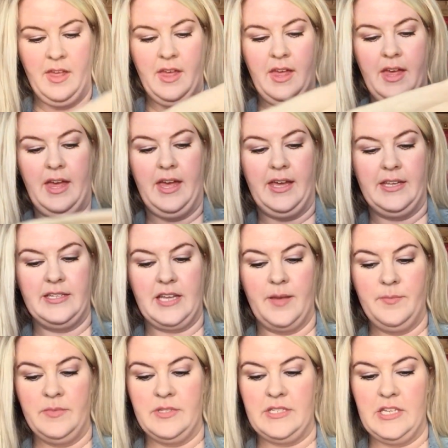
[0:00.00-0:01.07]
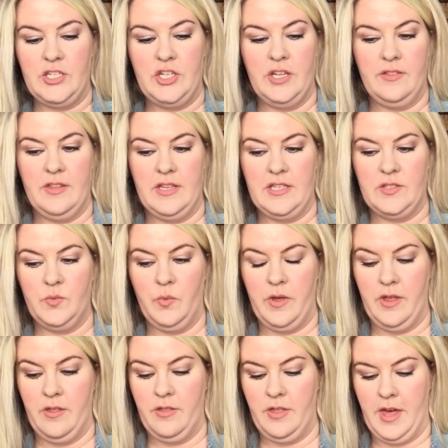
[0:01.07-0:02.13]
And I'm stitching this
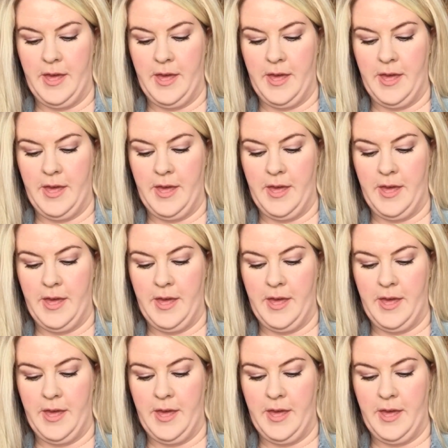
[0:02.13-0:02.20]
with,